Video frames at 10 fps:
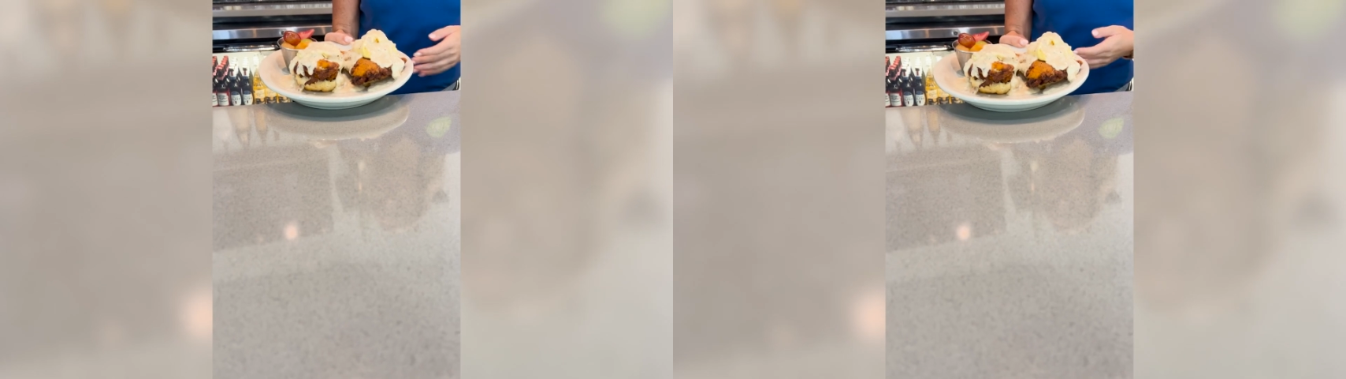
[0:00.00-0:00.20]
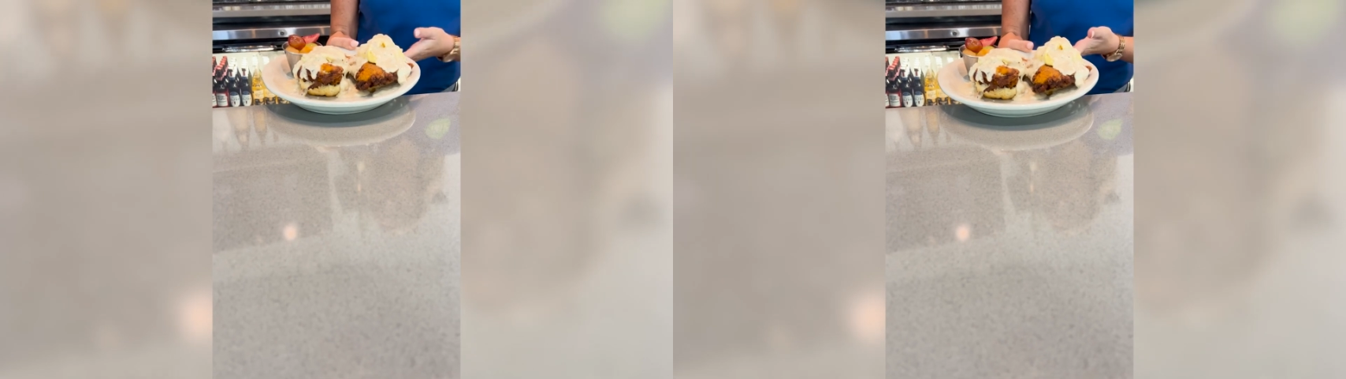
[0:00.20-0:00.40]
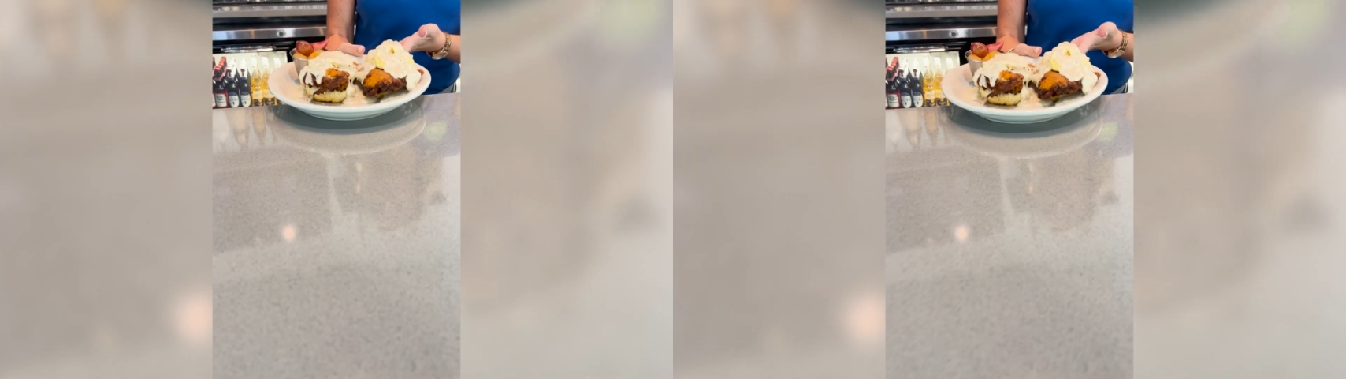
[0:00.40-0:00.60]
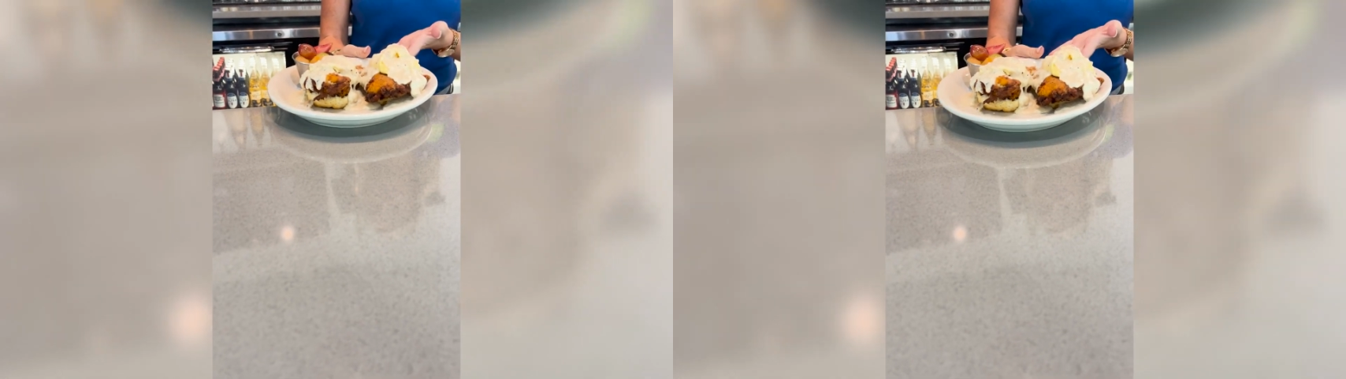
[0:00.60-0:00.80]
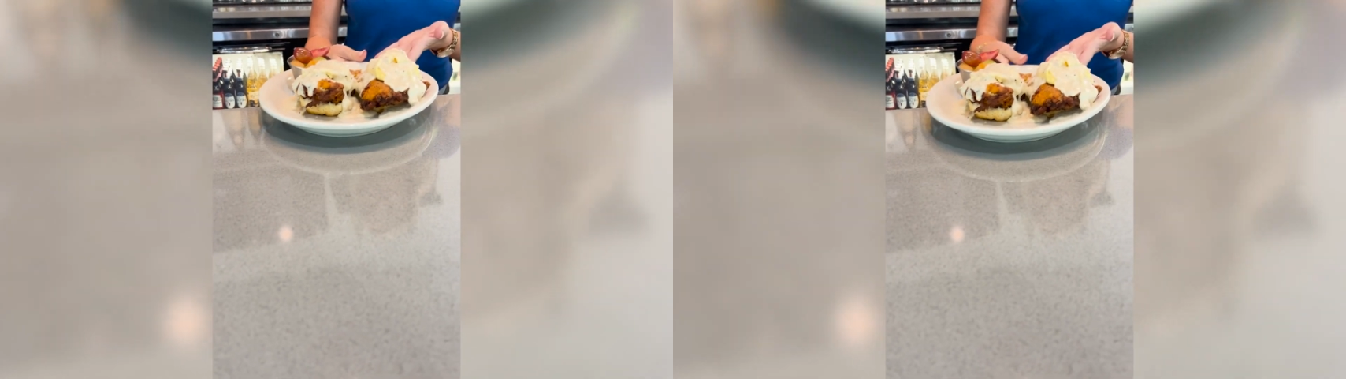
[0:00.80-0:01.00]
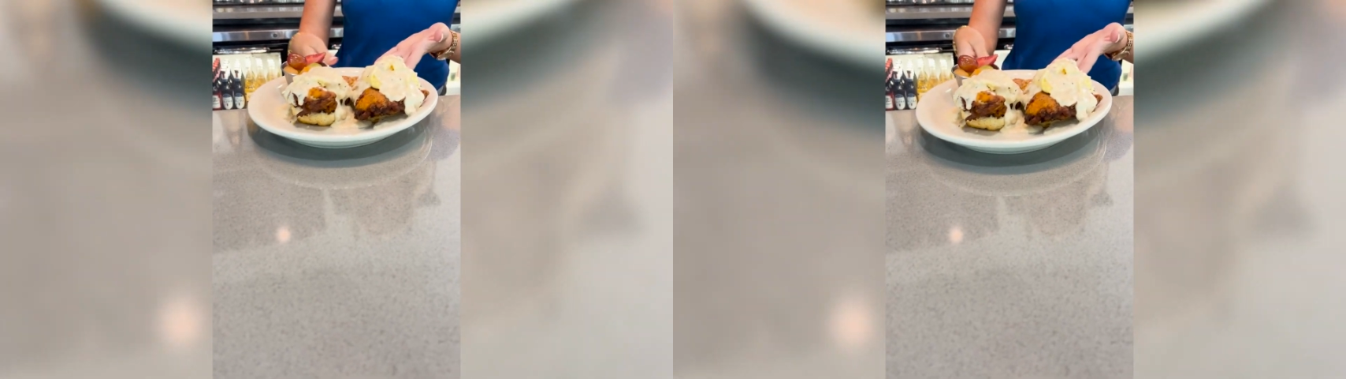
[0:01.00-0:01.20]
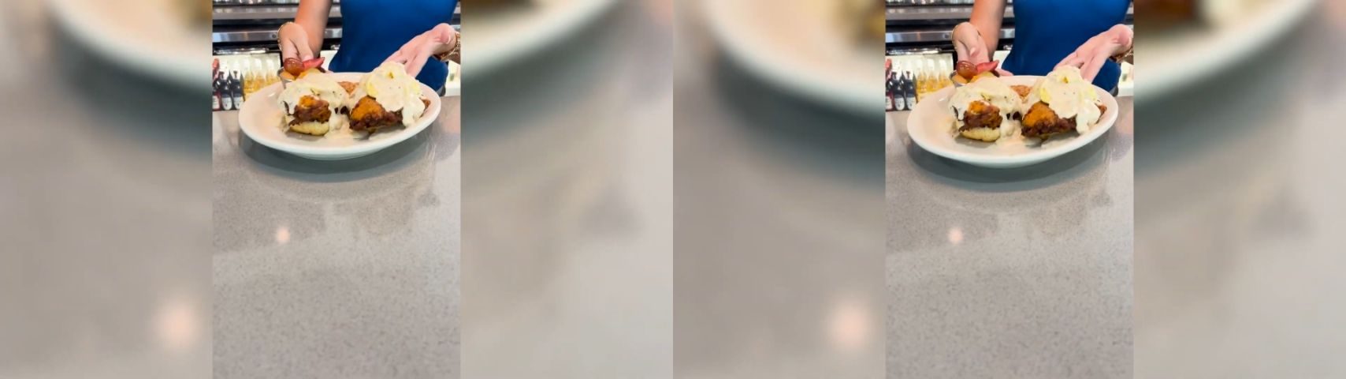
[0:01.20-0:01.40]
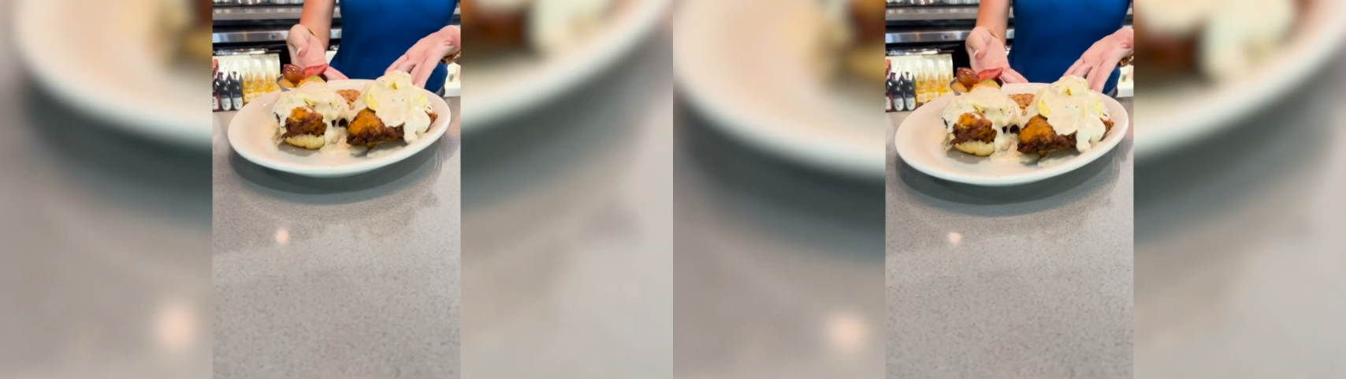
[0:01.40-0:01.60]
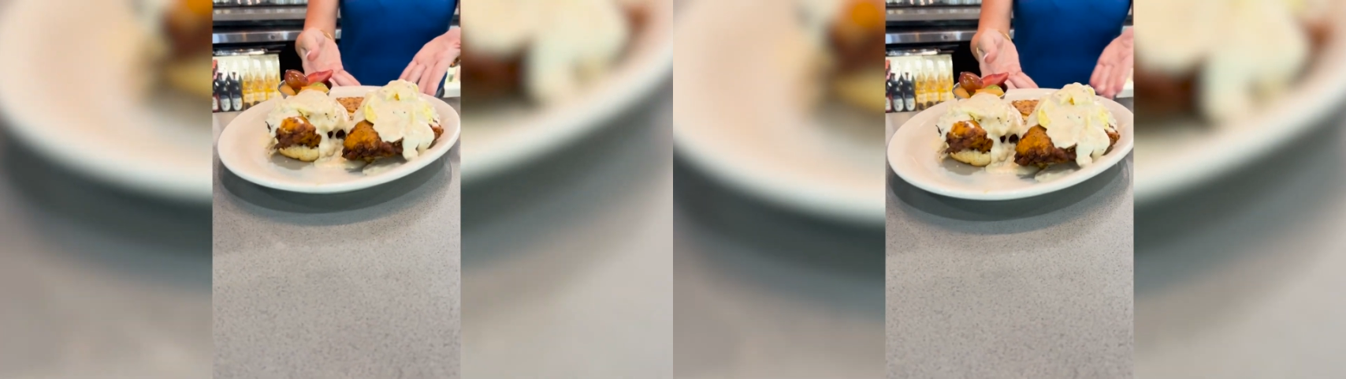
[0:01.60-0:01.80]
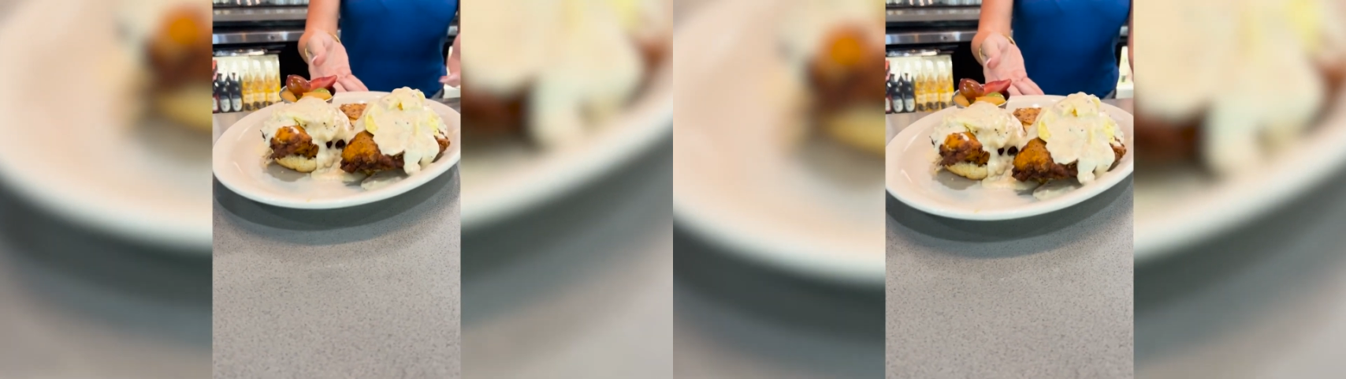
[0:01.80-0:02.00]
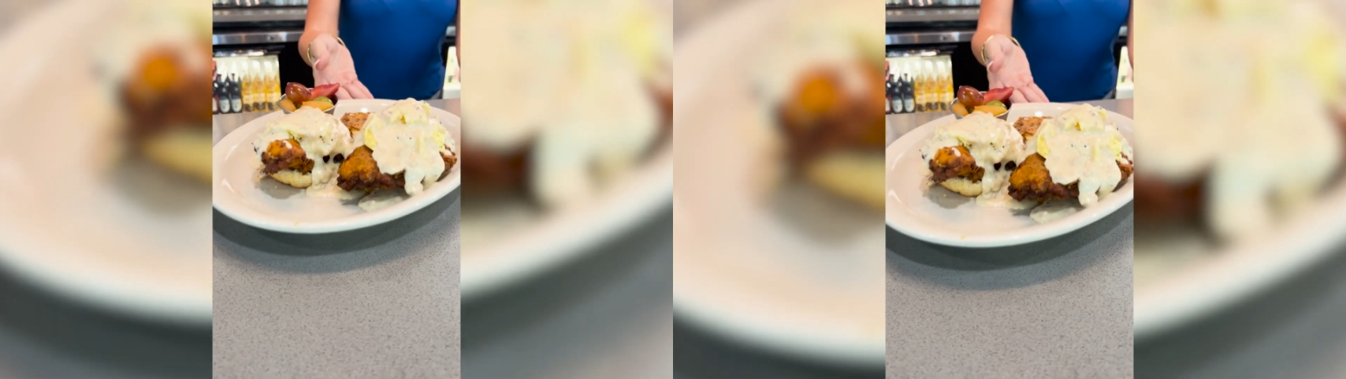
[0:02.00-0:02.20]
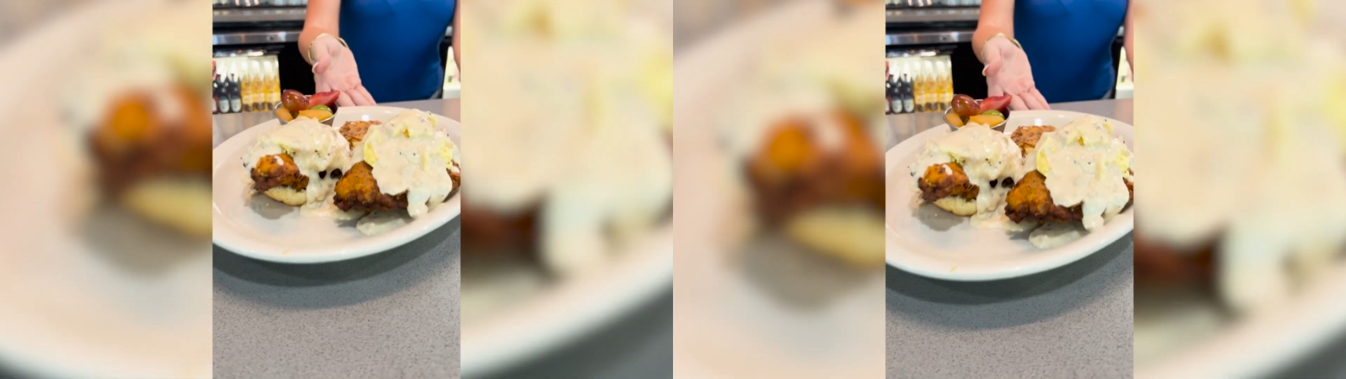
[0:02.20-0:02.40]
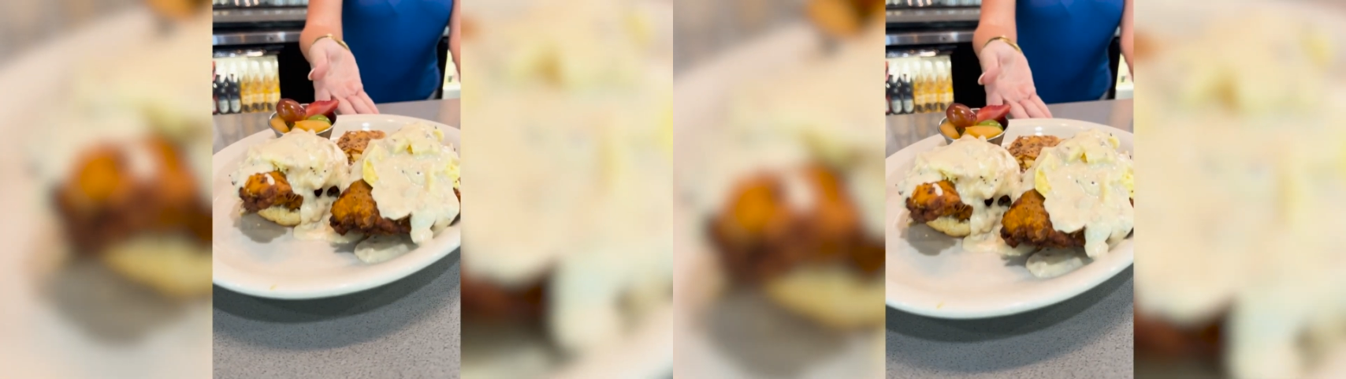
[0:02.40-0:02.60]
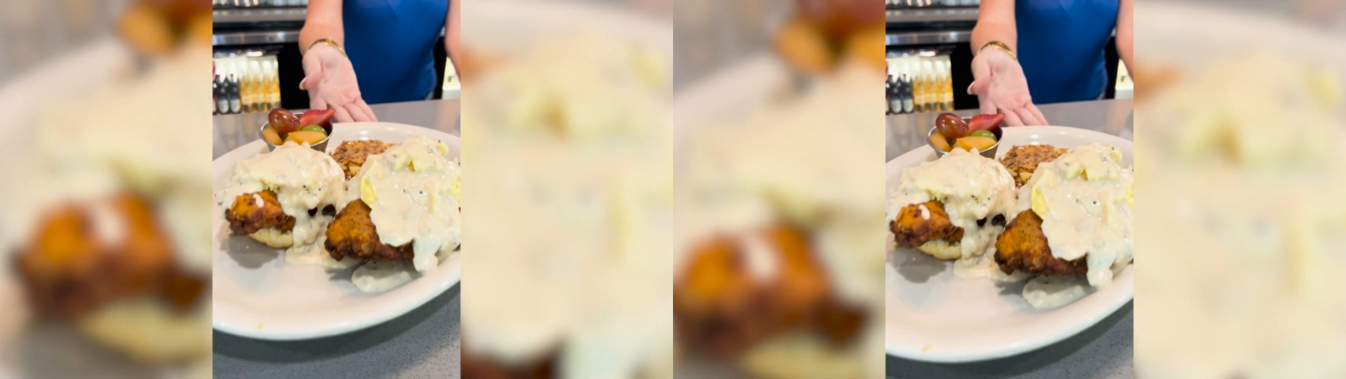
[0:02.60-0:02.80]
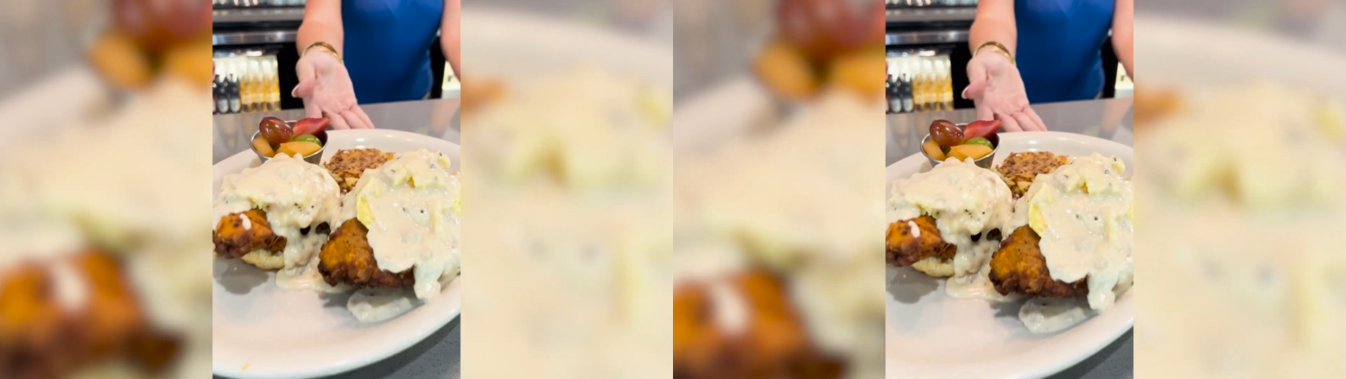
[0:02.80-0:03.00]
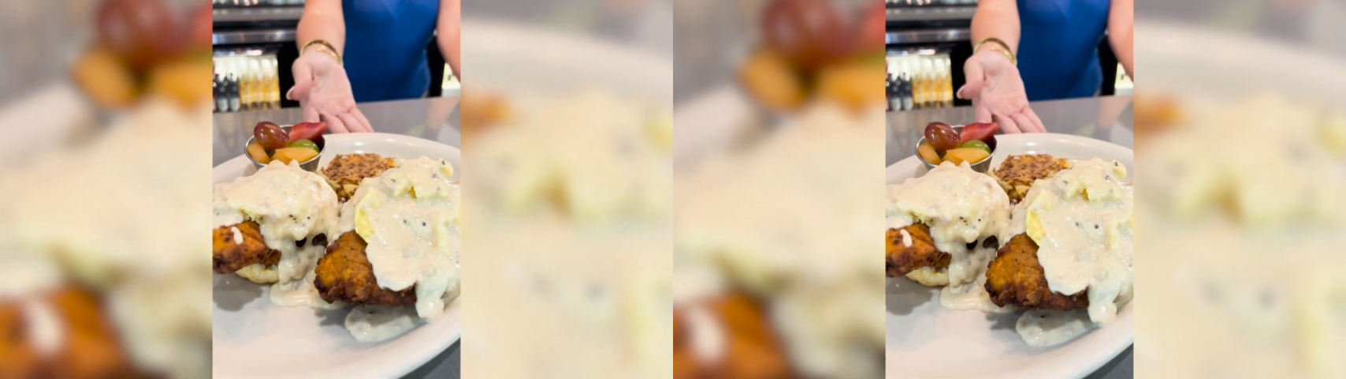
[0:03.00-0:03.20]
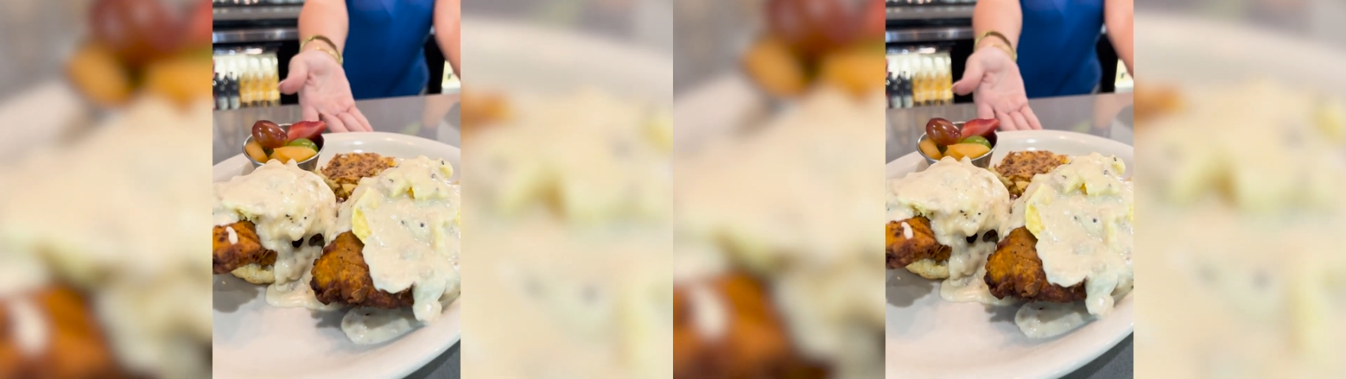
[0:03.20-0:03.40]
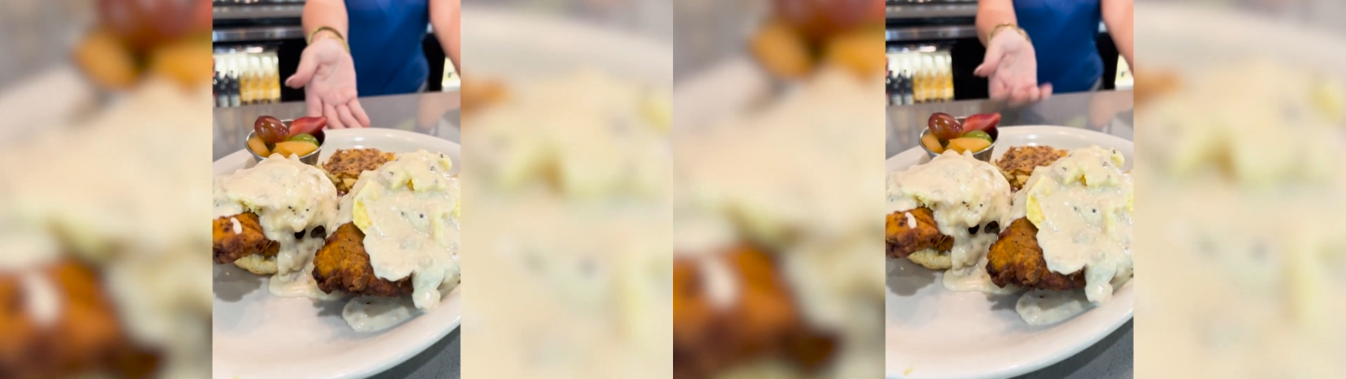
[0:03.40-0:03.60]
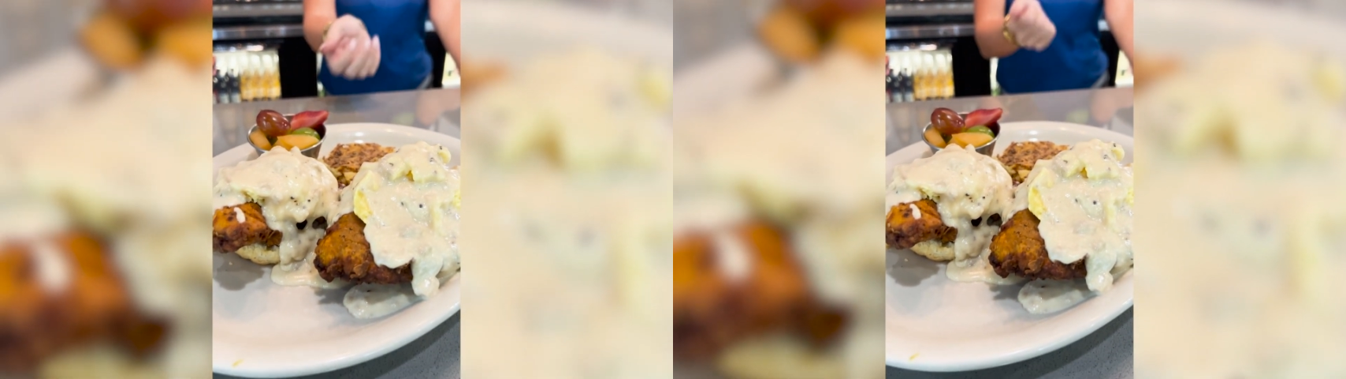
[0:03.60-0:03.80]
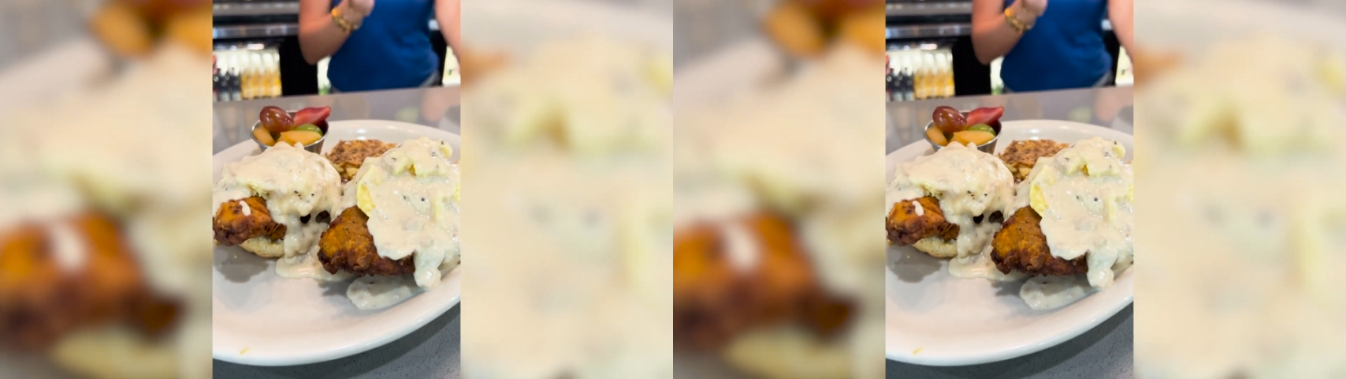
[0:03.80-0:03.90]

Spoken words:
No face is visible, so there are no lips to read.